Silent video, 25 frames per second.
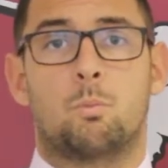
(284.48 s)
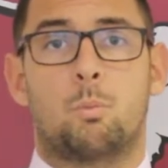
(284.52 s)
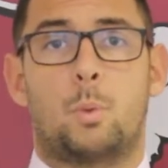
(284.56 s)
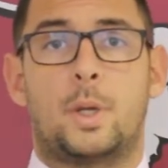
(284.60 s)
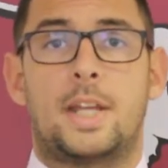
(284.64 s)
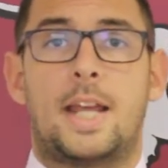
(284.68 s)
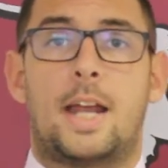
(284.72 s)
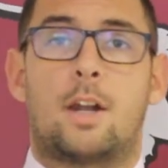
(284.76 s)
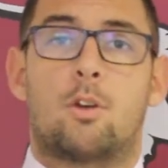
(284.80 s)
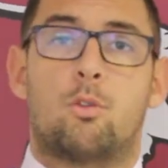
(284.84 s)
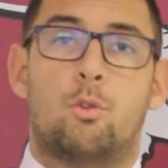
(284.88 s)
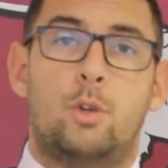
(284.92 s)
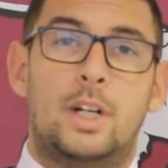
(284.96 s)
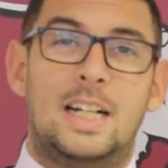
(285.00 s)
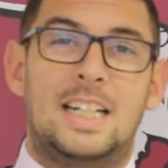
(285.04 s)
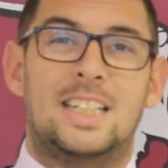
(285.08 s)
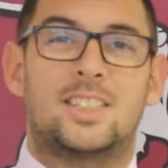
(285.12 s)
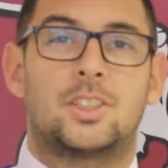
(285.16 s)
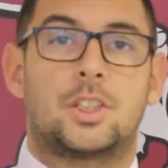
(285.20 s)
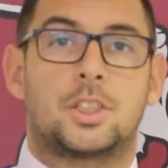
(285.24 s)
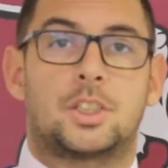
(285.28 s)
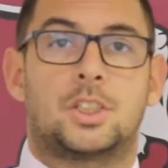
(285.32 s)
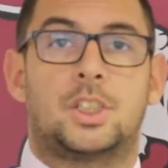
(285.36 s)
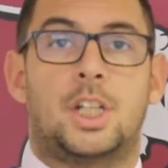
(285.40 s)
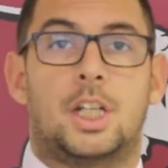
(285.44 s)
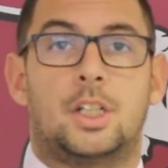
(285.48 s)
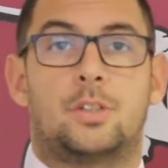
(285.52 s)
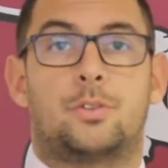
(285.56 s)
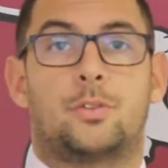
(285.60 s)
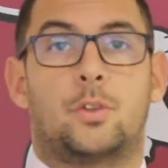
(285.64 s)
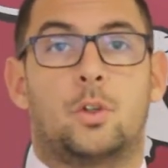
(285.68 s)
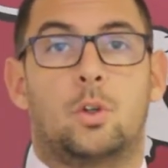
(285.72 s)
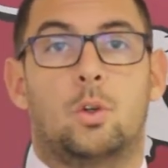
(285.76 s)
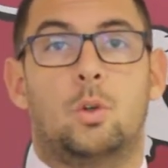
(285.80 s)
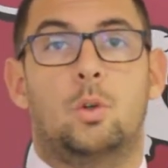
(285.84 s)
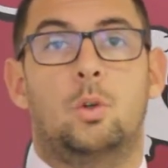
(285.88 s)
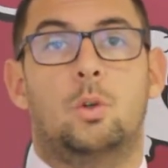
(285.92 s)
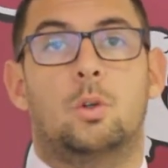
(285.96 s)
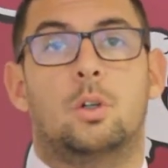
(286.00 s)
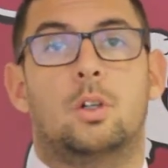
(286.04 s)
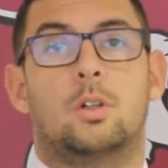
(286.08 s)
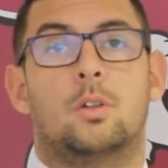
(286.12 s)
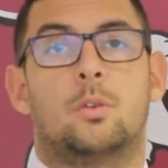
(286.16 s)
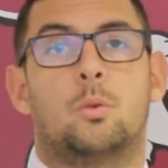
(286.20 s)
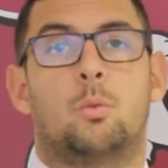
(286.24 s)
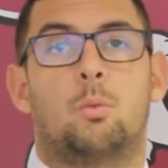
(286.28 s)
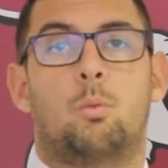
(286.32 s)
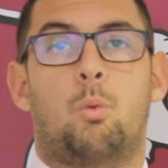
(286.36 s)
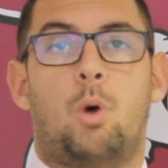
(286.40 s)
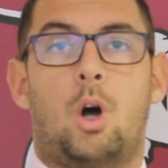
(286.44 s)
We had a really successful
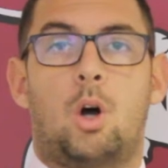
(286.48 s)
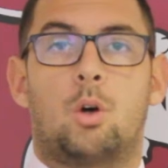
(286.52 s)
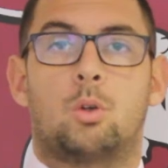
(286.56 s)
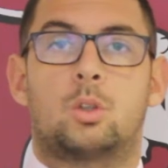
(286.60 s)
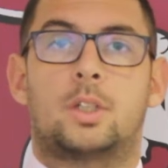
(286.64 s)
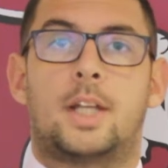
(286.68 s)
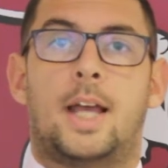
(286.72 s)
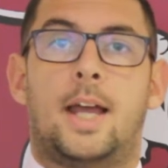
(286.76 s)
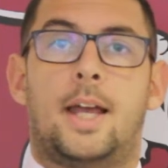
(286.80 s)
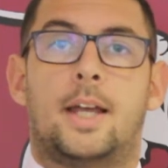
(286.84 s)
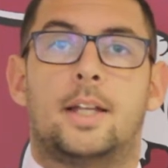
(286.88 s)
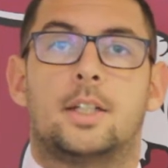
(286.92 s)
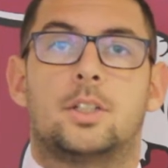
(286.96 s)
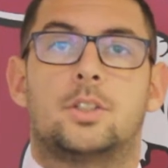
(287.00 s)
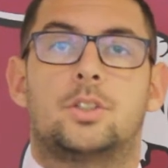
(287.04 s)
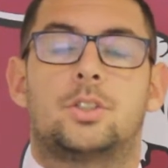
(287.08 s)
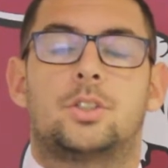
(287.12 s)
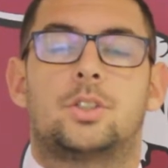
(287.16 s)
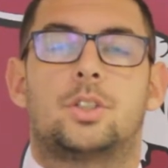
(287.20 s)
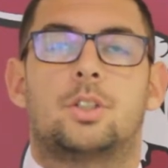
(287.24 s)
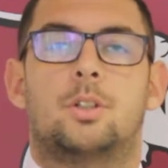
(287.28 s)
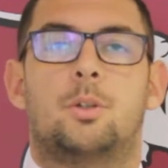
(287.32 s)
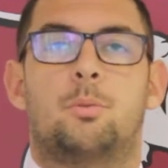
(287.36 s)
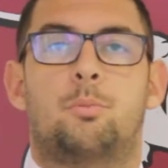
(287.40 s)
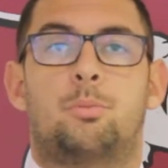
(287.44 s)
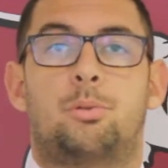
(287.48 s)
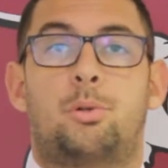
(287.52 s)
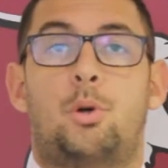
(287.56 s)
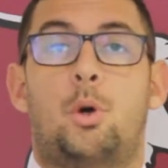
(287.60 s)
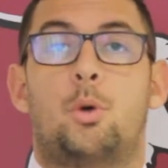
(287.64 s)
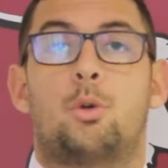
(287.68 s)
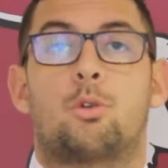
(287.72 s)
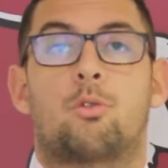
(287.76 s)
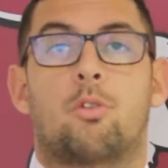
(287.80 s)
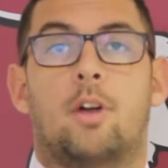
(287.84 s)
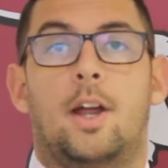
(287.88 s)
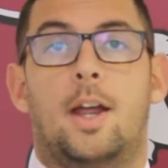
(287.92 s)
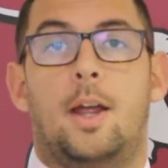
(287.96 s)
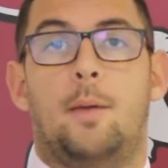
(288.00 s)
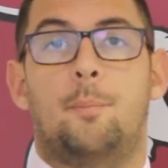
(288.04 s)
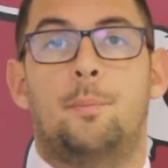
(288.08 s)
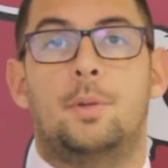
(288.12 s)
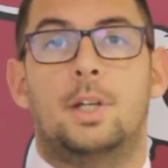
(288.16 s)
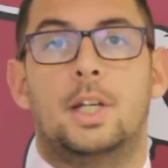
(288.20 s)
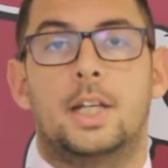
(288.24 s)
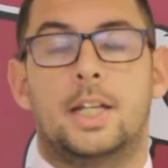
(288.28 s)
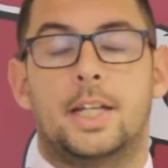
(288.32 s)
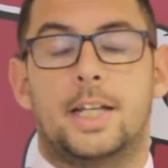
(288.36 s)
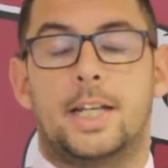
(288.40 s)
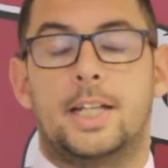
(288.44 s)
Wildcats
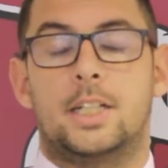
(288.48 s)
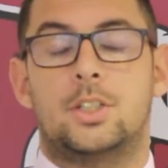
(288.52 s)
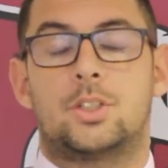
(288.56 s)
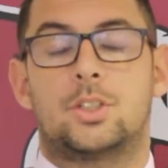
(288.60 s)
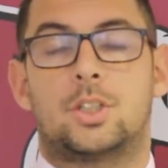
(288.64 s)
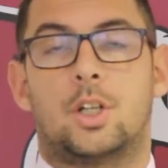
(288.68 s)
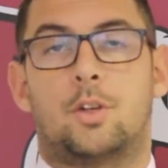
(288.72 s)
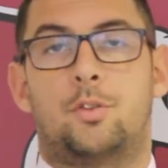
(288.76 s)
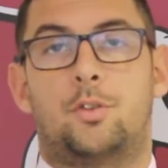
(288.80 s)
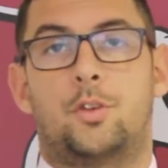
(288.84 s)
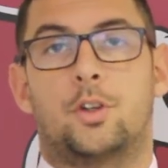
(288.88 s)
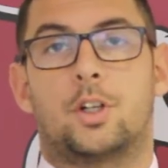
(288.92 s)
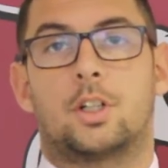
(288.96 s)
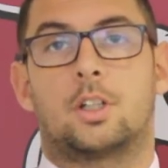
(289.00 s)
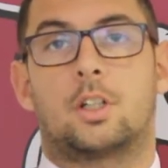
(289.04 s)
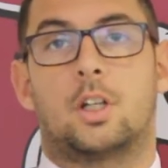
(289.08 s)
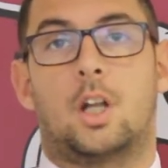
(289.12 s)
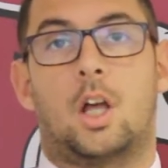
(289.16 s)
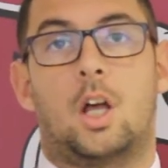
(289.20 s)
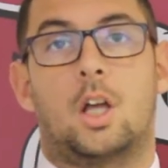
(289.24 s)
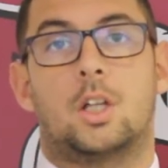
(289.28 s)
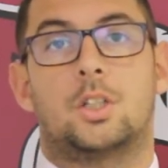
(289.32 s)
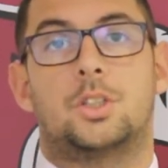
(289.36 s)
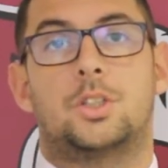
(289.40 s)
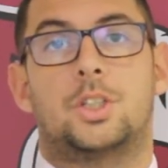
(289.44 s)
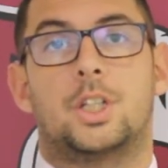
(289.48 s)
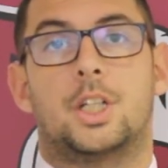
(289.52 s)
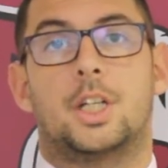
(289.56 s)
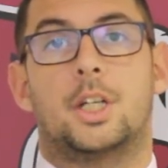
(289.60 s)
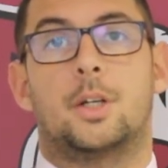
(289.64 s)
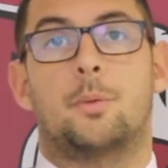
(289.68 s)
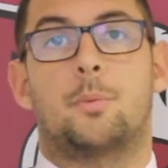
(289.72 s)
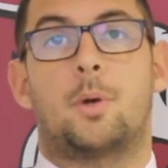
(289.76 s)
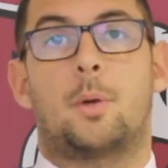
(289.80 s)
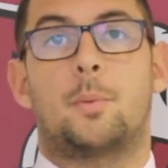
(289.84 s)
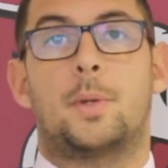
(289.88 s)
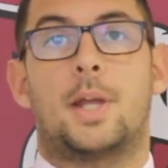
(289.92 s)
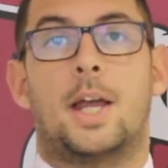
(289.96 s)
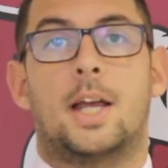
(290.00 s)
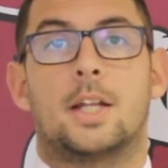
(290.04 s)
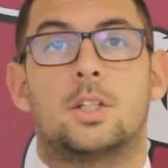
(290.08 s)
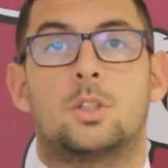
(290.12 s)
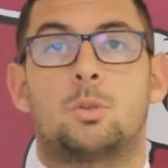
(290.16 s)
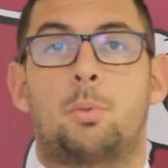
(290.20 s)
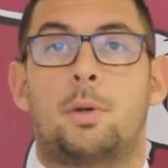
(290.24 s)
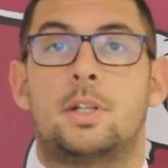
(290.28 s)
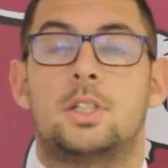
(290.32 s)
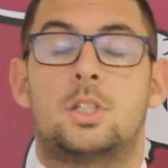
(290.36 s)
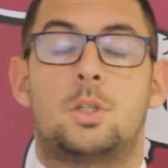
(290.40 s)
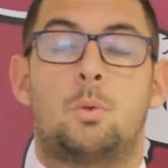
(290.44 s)
programme in Suffolk last year where we had
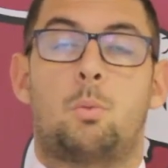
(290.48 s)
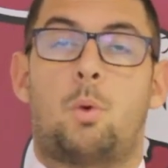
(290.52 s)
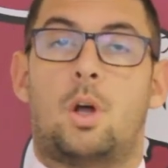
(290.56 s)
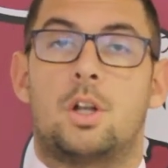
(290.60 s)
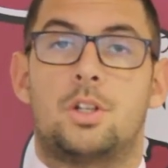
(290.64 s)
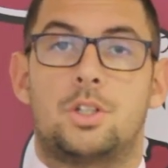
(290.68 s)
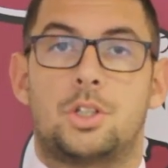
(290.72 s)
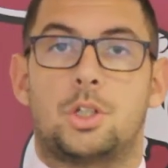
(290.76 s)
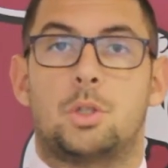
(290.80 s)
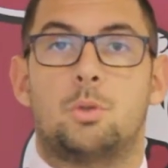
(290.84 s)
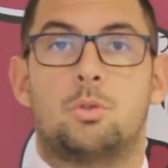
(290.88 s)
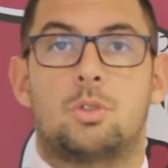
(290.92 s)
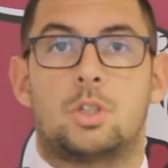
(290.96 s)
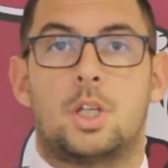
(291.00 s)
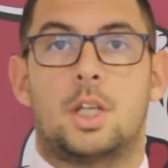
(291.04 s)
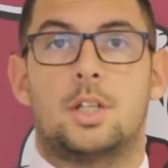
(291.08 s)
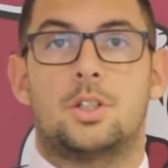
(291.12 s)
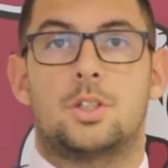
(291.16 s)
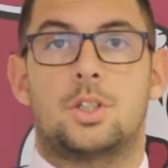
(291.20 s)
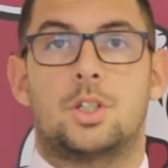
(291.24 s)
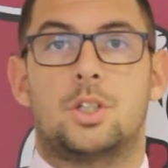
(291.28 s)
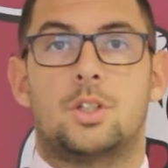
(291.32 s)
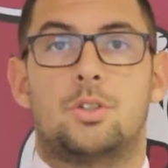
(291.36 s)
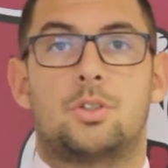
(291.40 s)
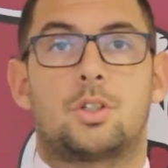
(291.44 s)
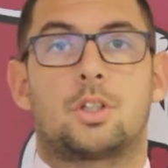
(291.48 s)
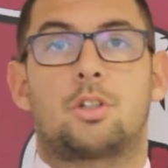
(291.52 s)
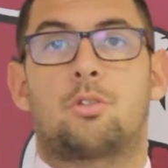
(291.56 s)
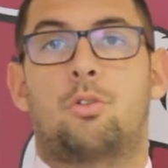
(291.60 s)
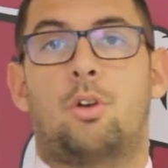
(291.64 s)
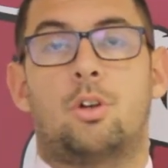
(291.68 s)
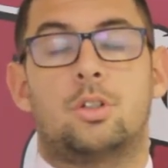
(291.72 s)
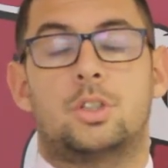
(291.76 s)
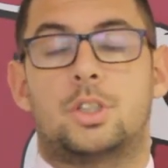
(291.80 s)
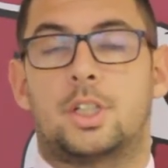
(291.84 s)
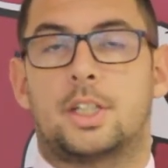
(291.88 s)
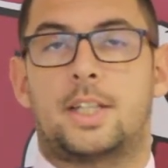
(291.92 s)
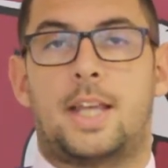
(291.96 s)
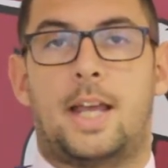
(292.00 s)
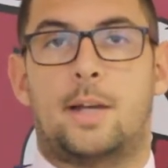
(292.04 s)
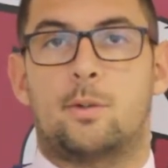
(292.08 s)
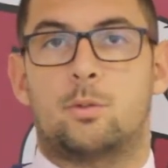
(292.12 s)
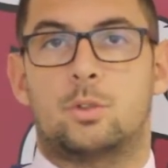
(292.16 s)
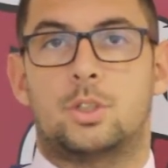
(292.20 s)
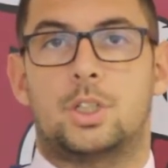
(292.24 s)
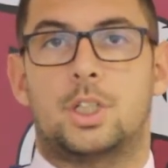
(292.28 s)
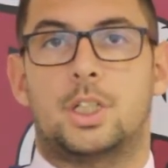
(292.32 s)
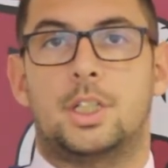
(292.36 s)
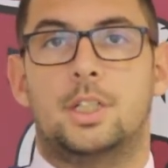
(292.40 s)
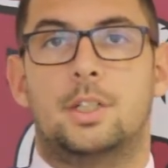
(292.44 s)
21 new centres across the
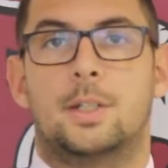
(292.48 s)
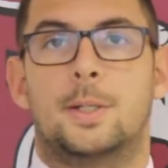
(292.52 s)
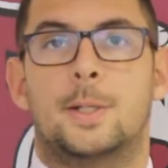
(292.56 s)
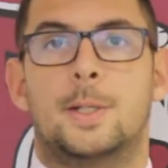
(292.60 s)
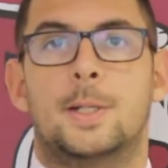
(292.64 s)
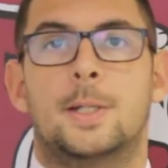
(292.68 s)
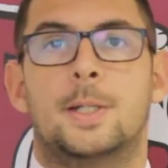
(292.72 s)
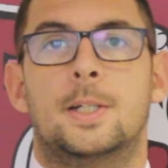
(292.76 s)
county